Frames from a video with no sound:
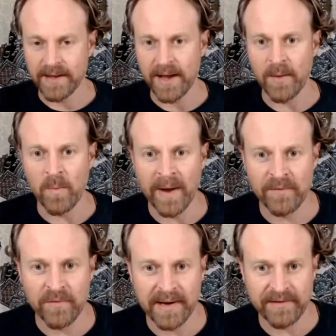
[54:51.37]
One
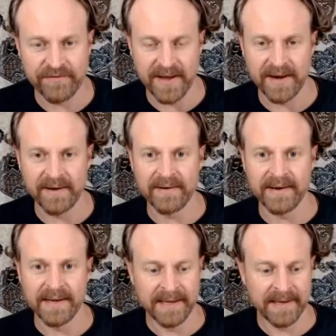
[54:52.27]
really fun,
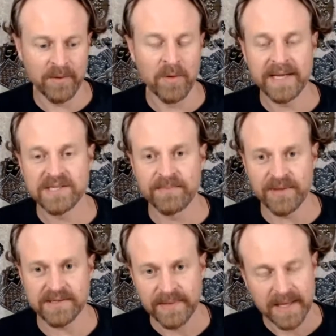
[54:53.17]
here's some
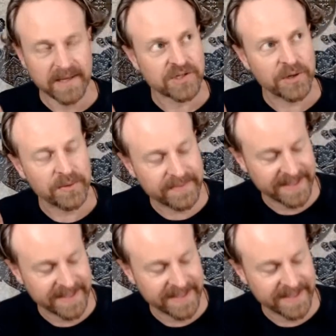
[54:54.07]
things. So